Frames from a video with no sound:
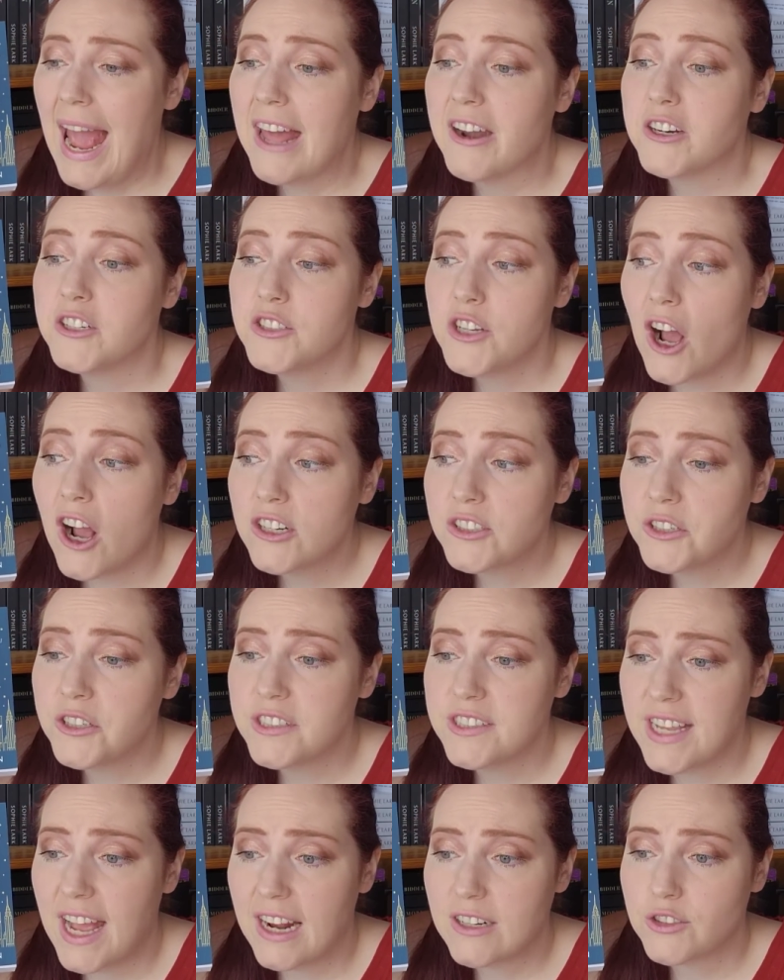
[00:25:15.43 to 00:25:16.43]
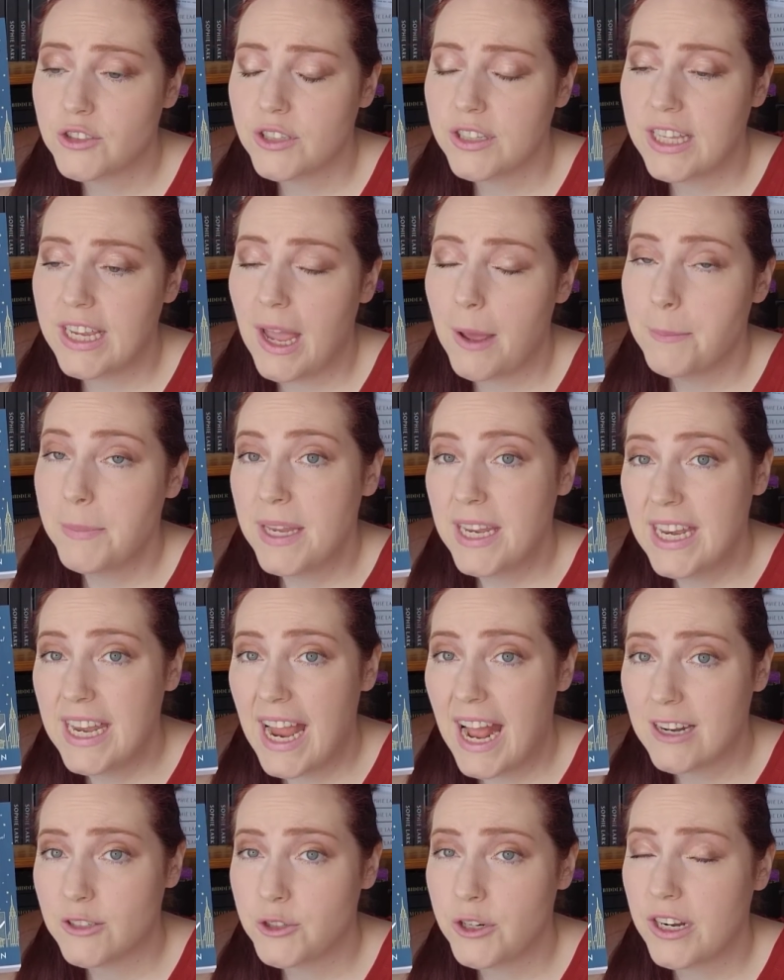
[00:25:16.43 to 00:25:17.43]
And our doctor is actually a
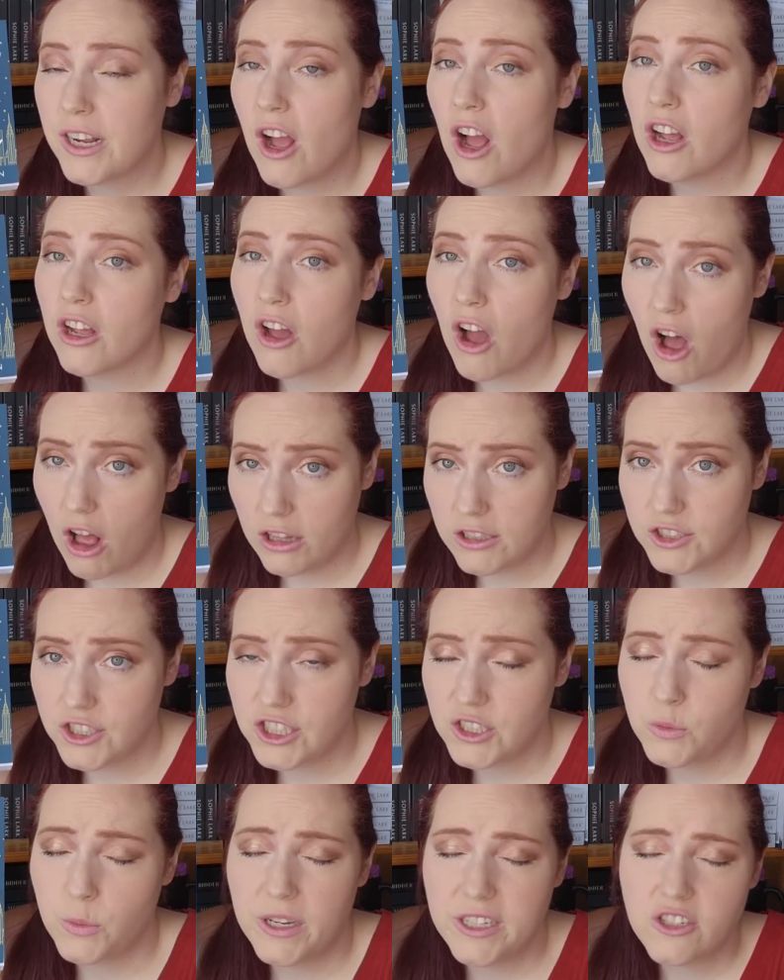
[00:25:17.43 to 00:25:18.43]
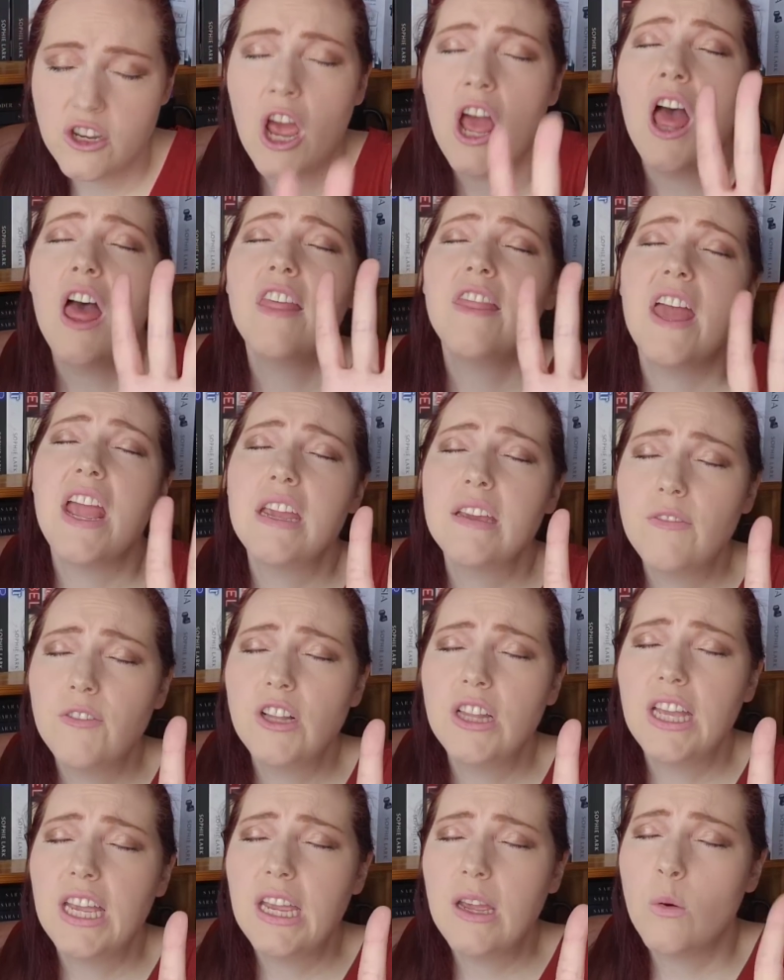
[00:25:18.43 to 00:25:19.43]
pediatric oncologist, which
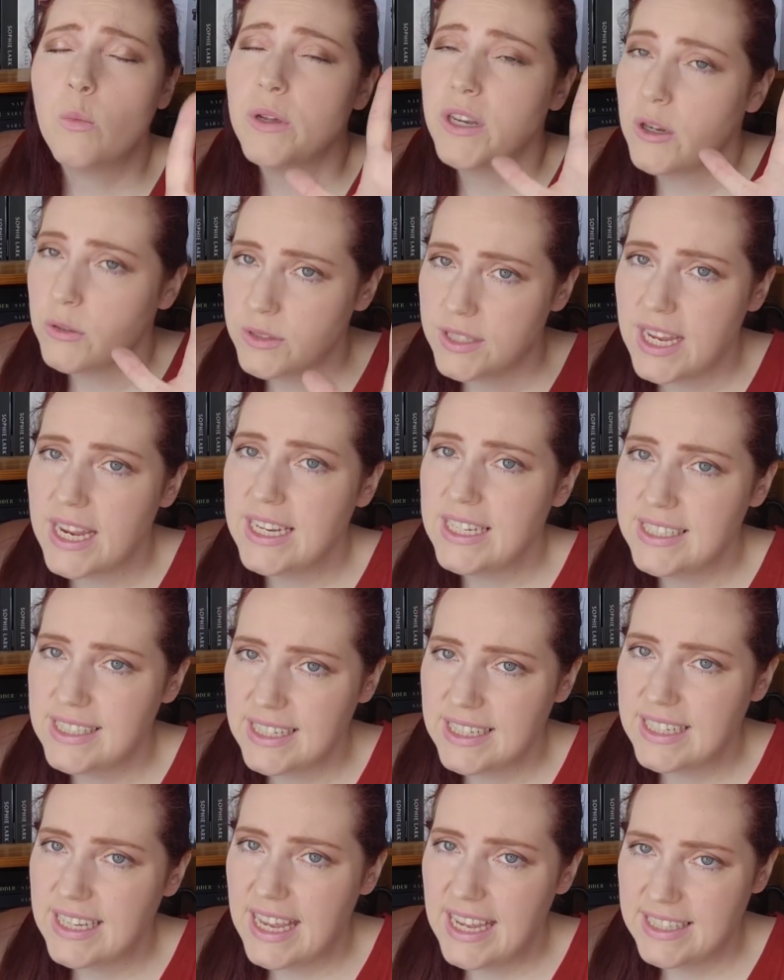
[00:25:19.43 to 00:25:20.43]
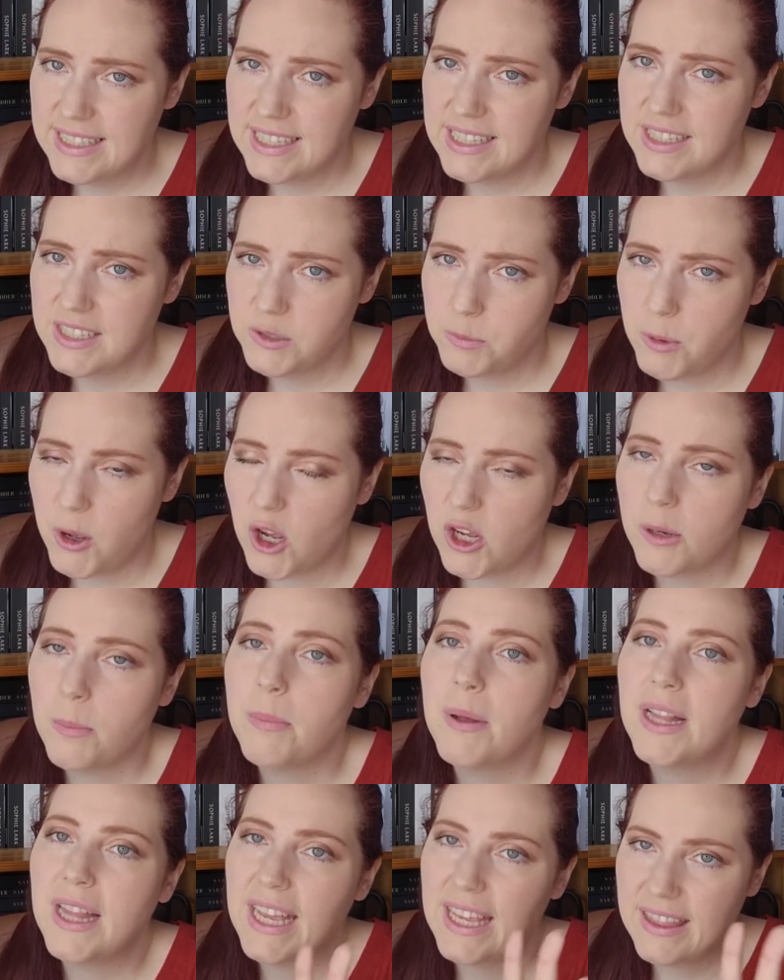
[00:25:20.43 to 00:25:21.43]
thankfully we don't see any sick kids in this book,
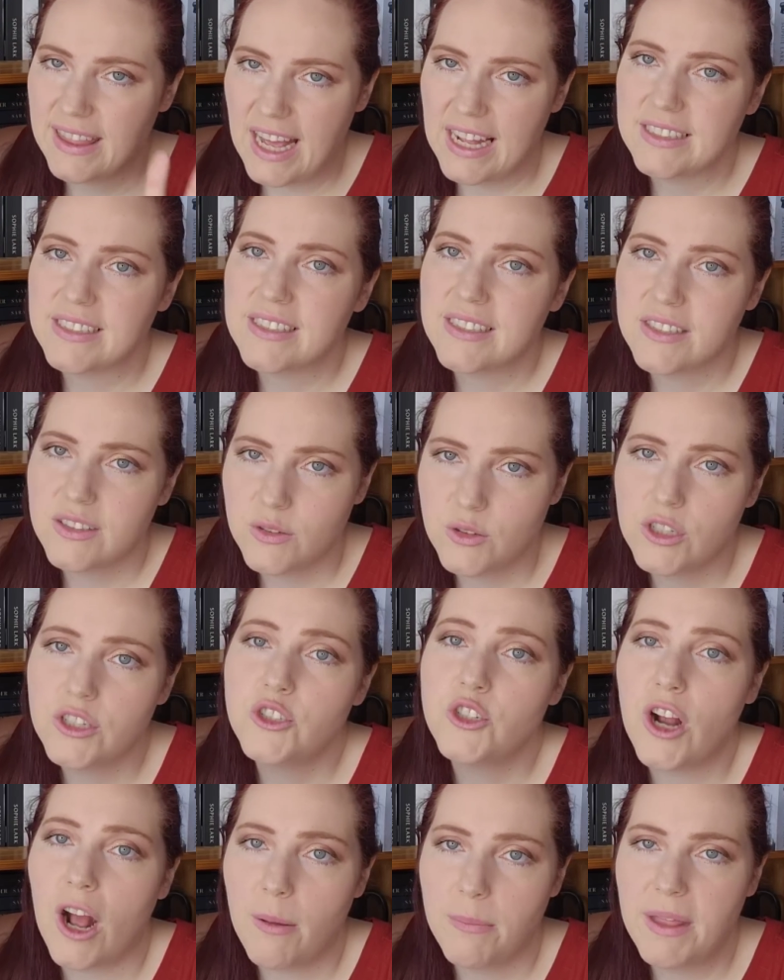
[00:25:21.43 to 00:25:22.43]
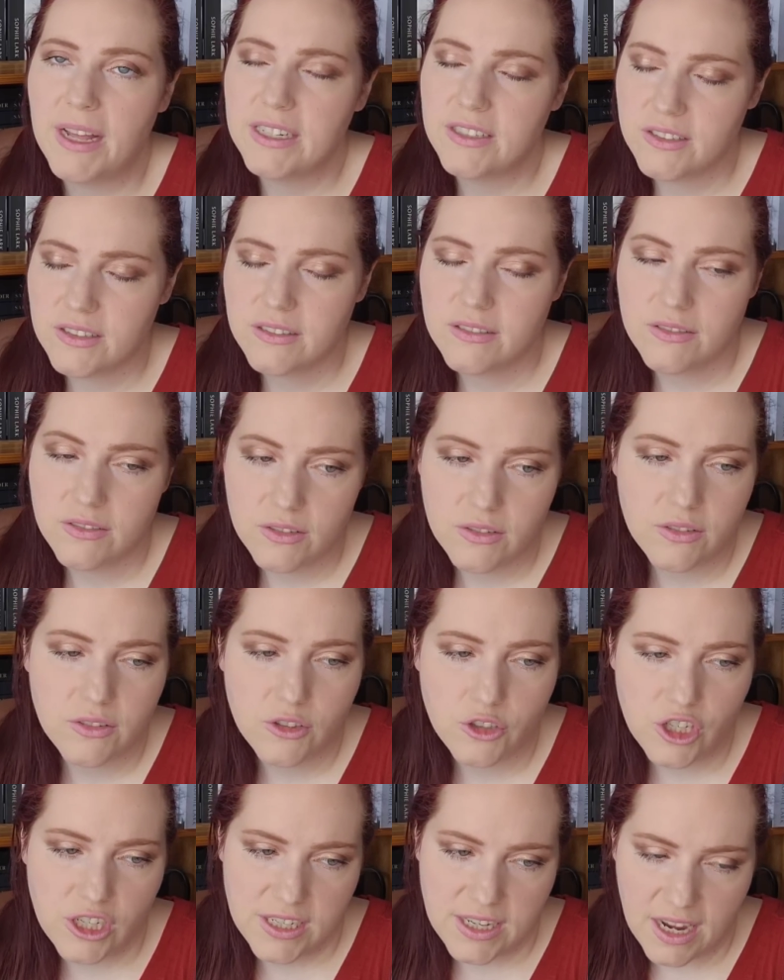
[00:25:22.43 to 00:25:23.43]
but like that's the job that
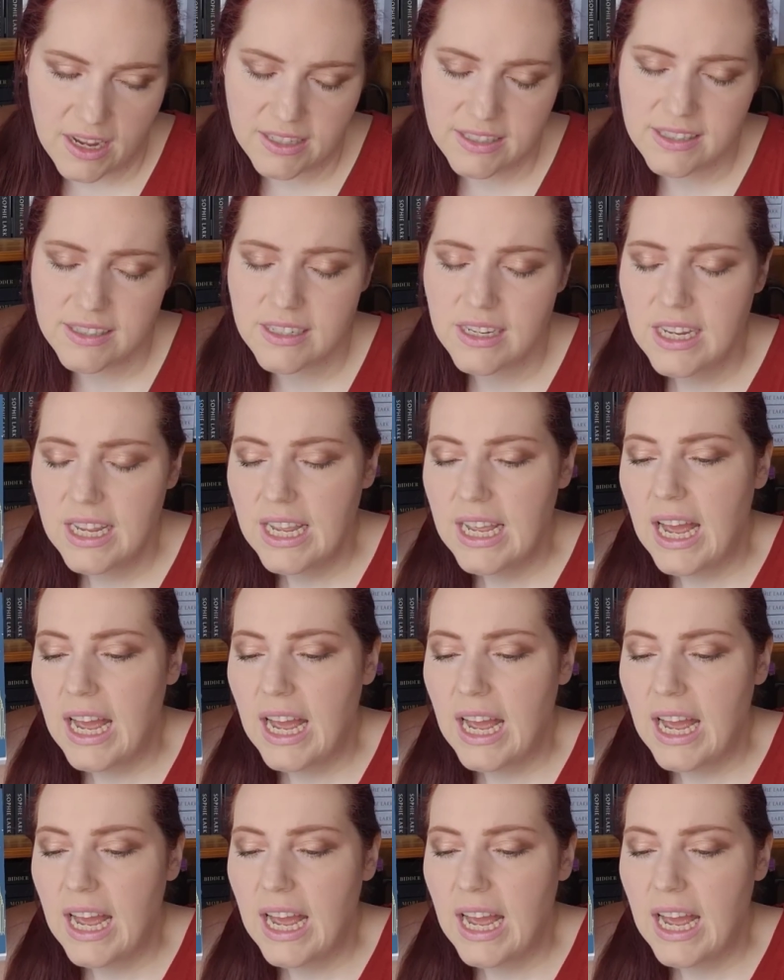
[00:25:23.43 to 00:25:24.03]
she does.